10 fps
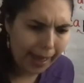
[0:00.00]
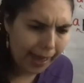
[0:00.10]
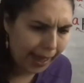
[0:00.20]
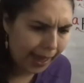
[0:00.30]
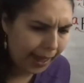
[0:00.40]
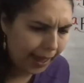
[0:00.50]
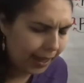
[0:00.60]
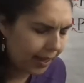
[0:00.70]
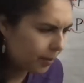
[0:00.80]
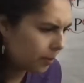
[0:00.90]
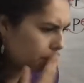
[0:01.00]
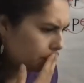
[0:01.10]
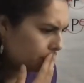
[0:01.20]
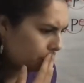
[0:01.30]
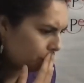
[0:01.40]

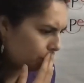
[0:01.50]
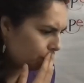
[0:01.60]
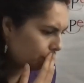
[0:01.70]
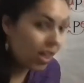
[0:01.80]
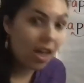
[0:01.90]
[no speech]